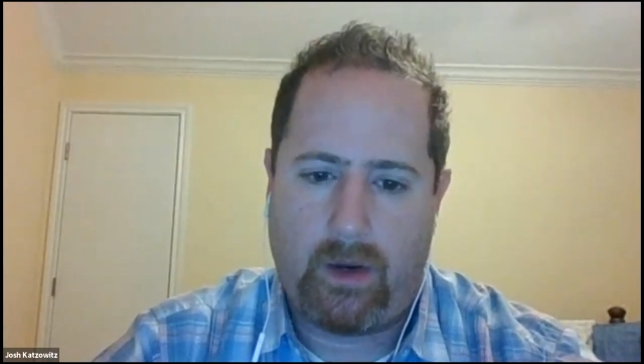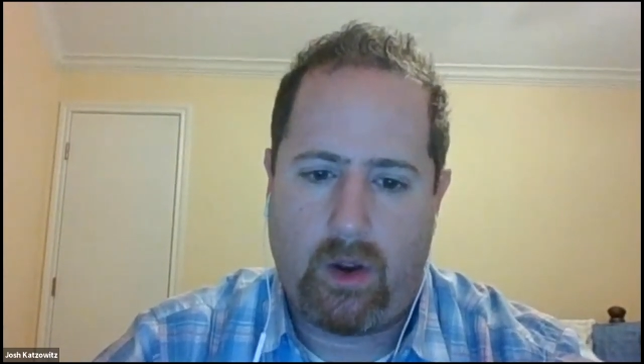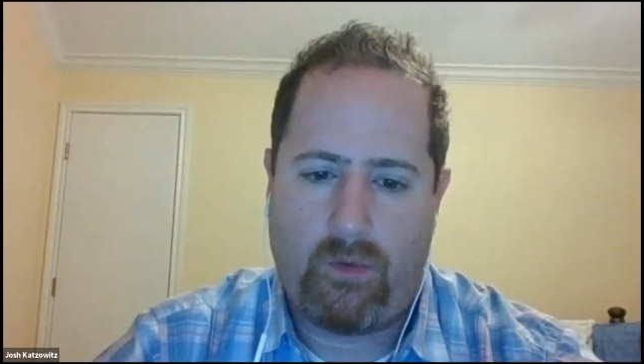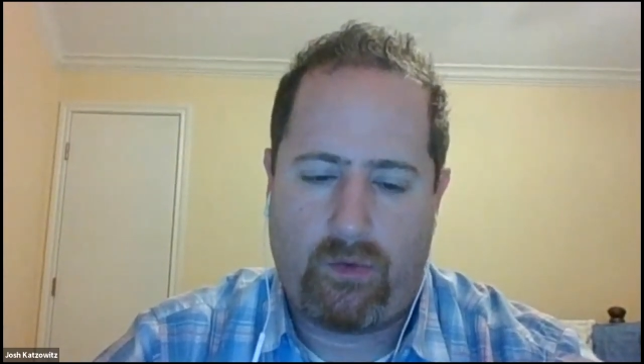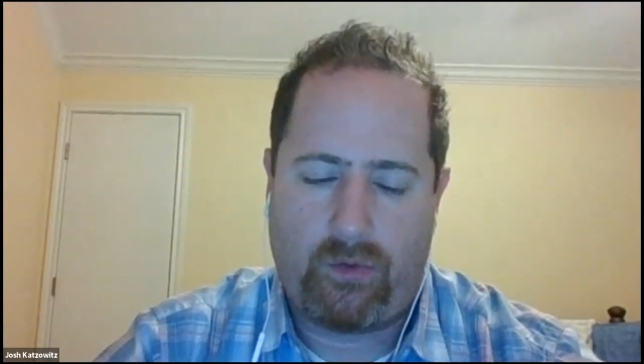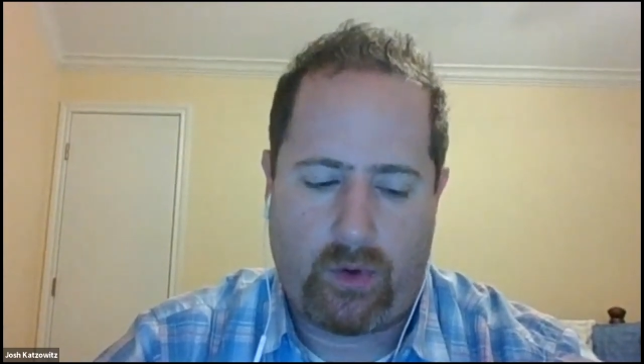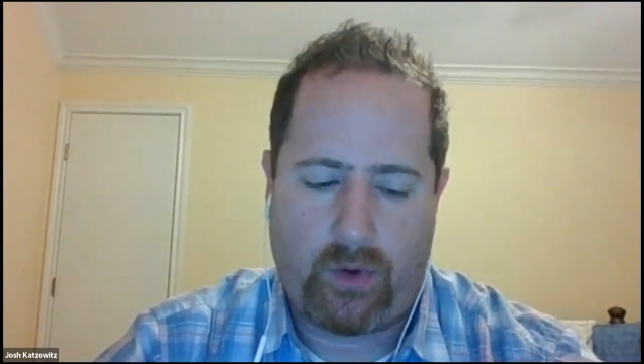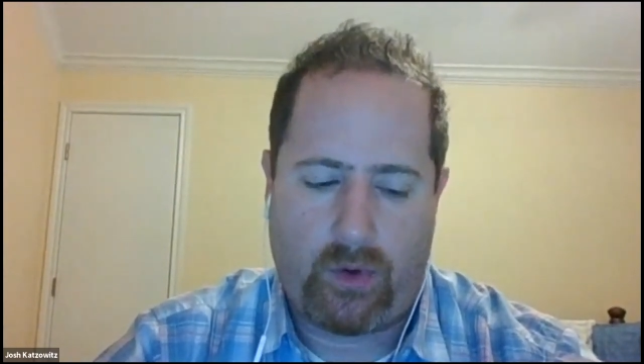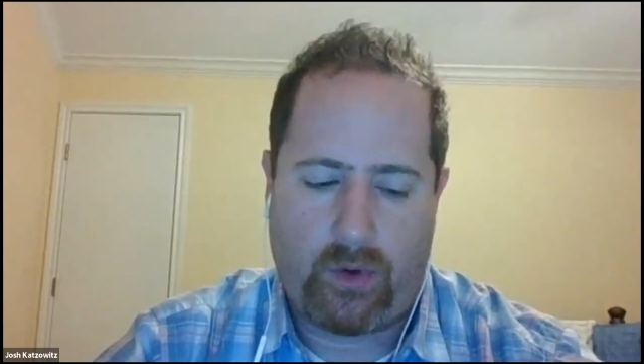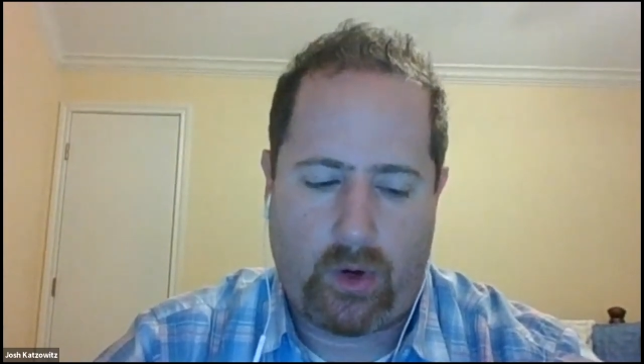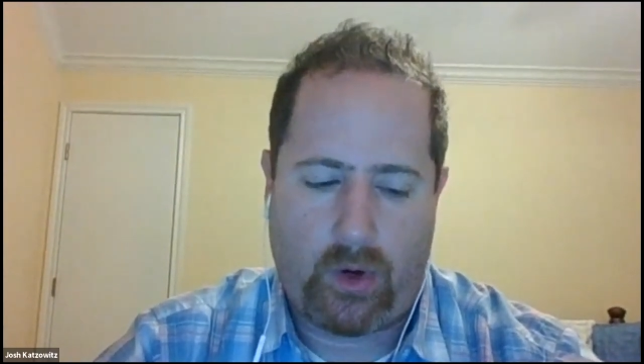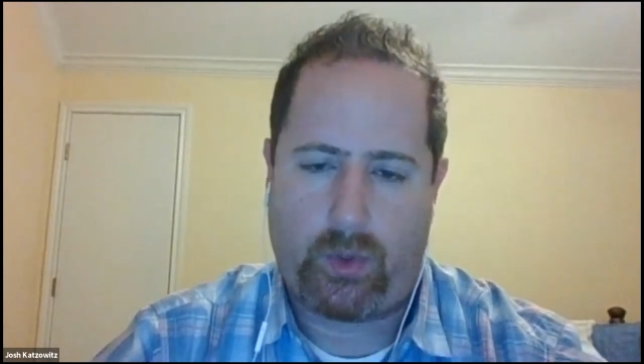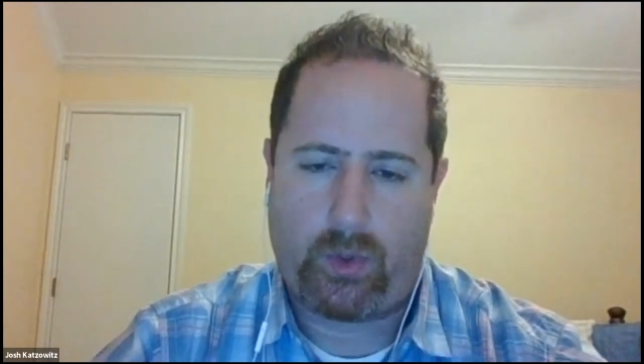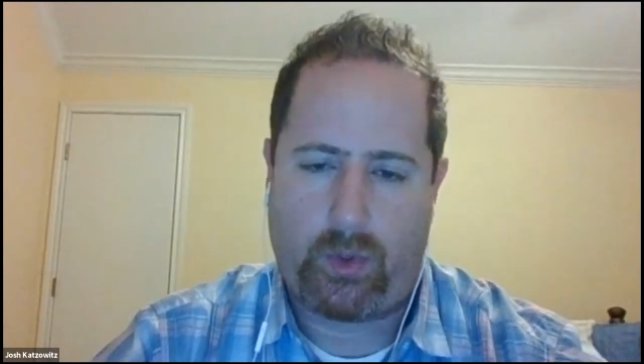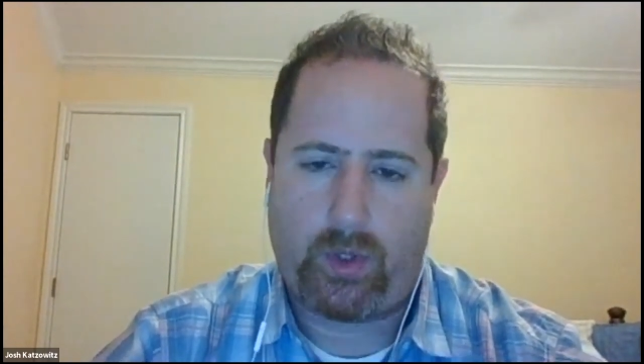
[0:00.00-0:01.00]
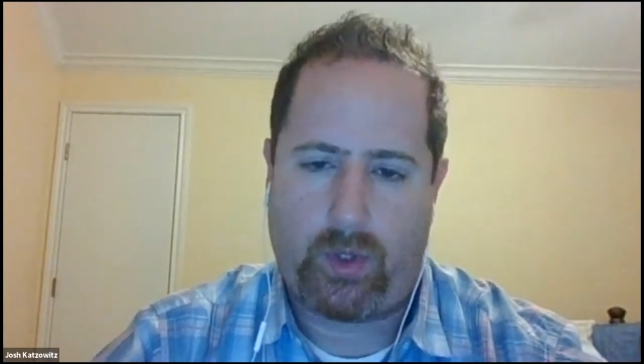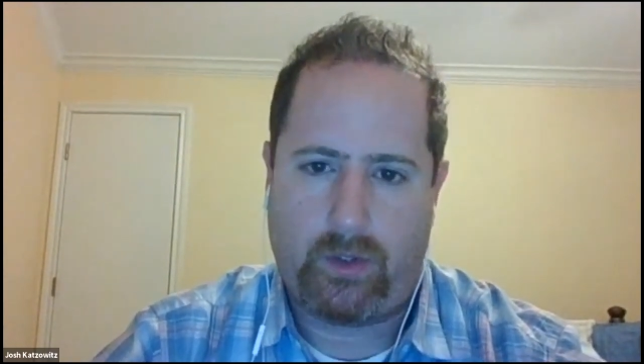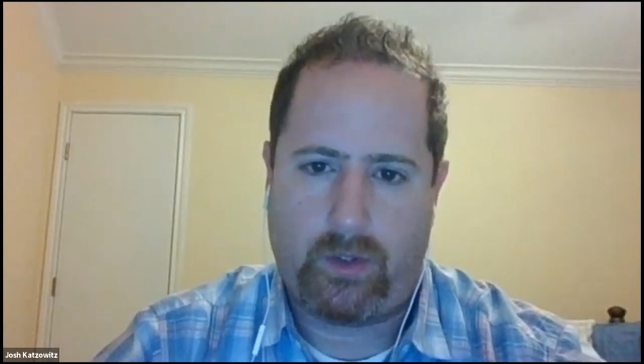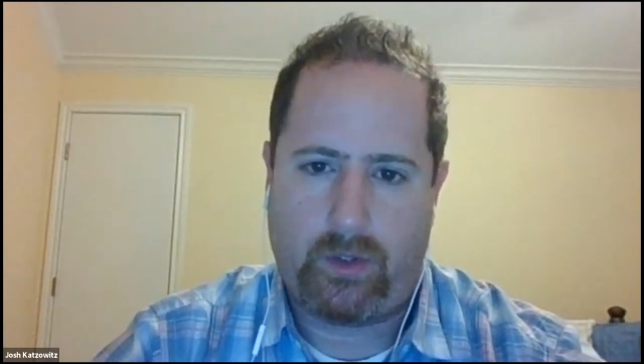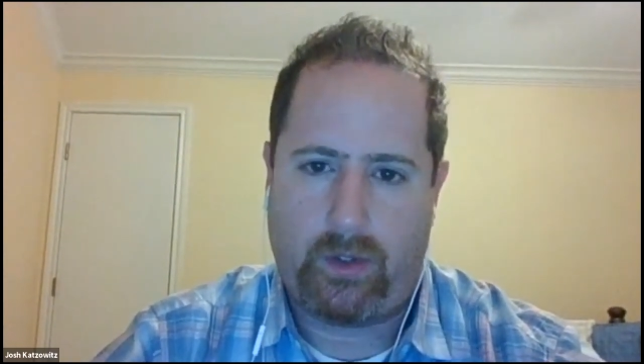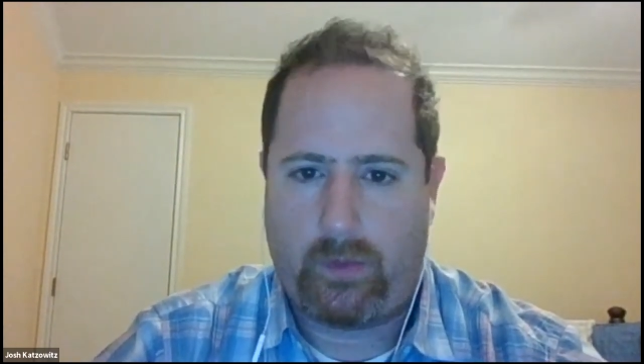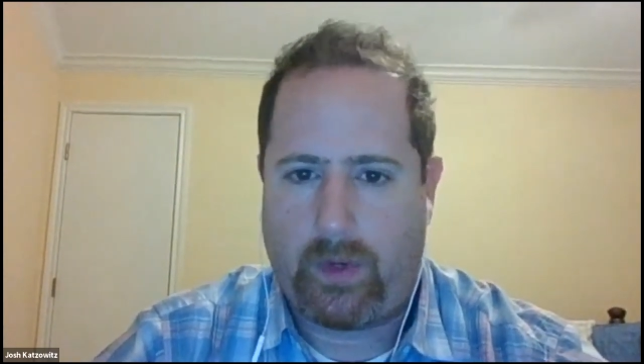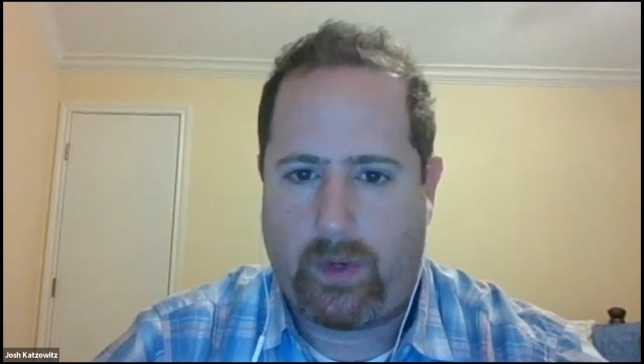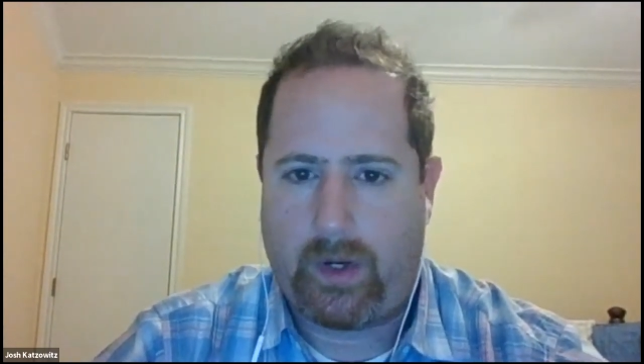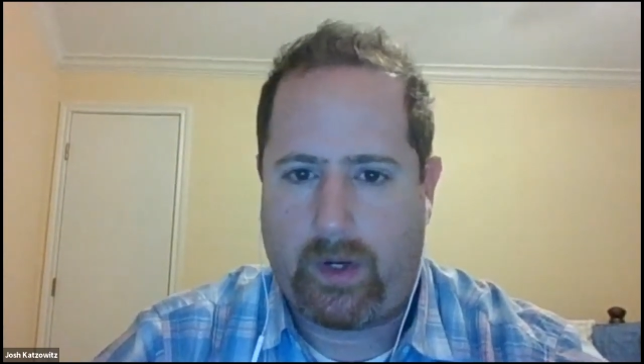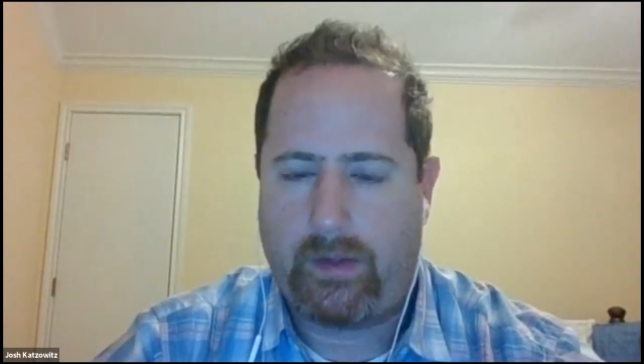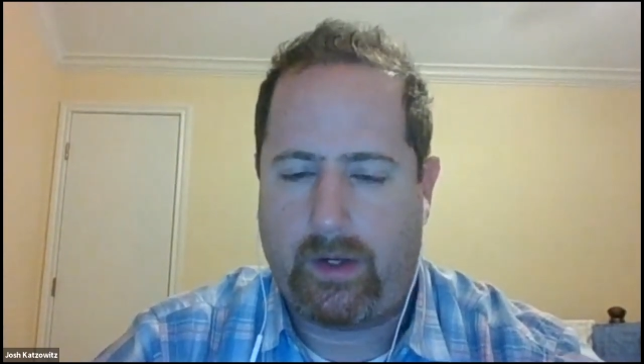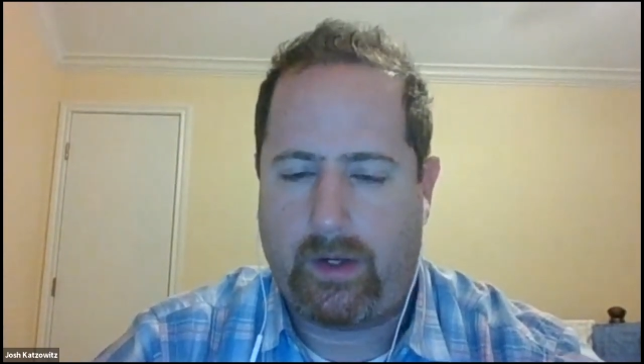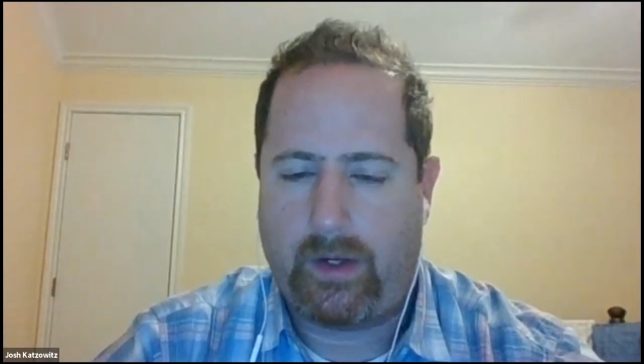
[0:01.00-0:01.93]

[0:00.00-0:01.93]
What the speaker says: throughout his career, he's a little underrated, I think.